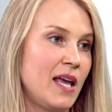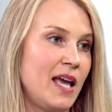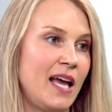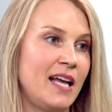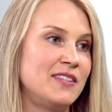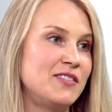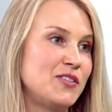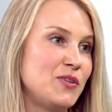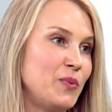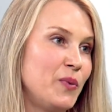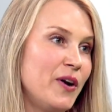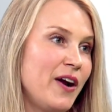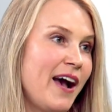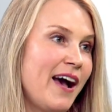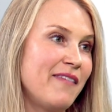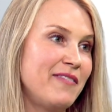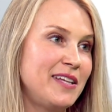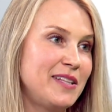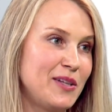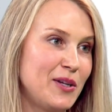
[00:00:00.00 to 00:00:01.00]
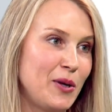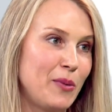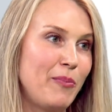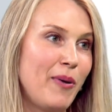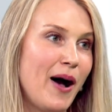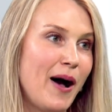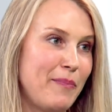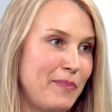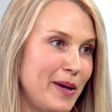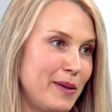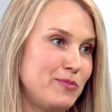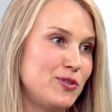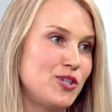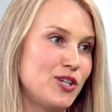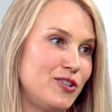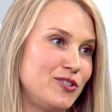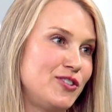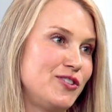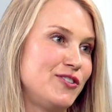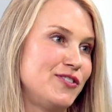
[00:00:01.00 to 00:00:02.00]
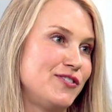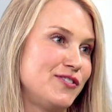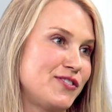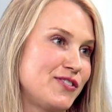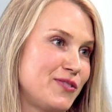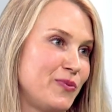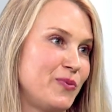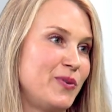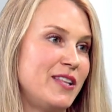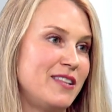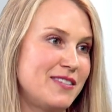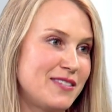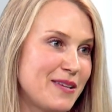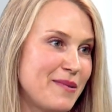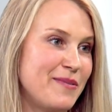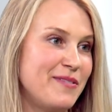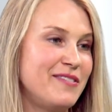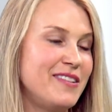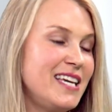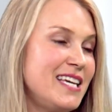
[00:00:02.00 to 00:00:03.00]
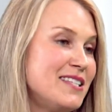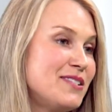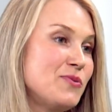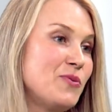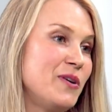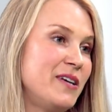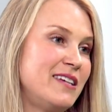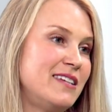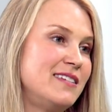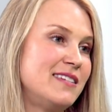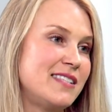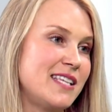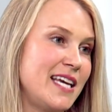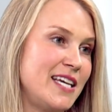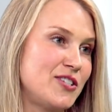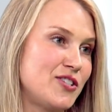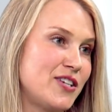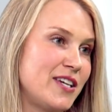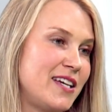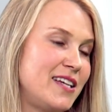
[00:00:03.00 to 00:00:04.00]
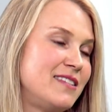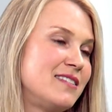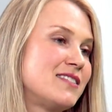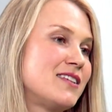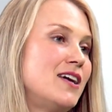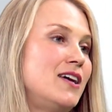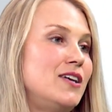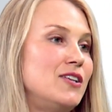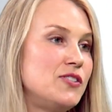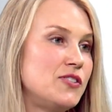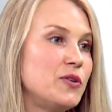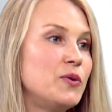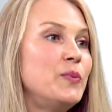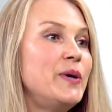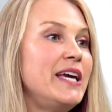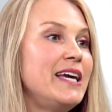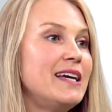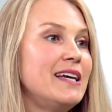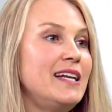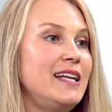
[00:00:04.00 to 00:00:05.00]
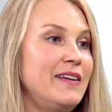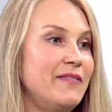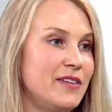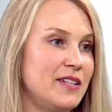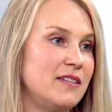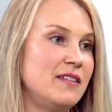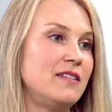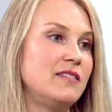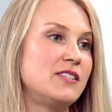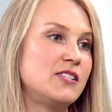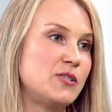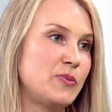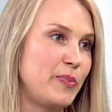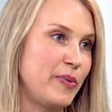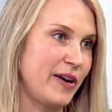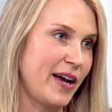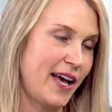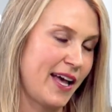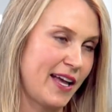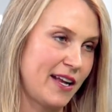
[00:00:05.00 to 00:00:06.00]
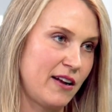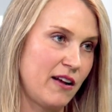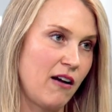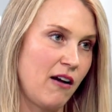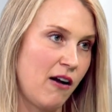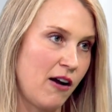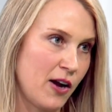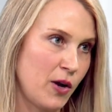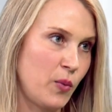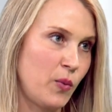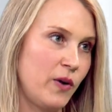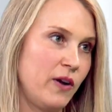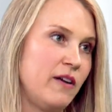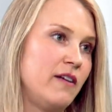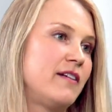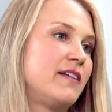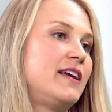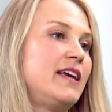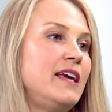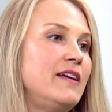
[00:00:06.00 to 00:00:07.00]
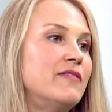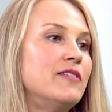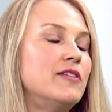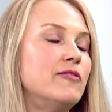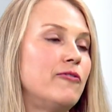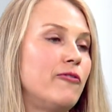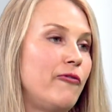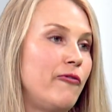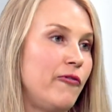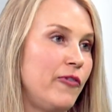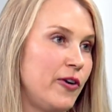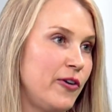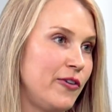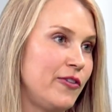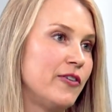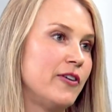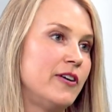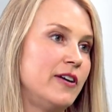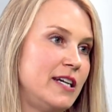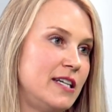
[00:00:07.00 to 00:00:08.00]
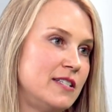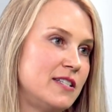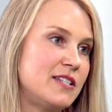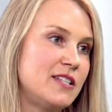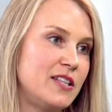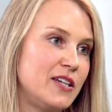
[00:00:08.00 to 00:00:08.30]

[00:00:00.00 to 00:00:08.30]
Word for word: And so we're having little pop-up shelters with some of these organizations so we can even spread our work even further into That's the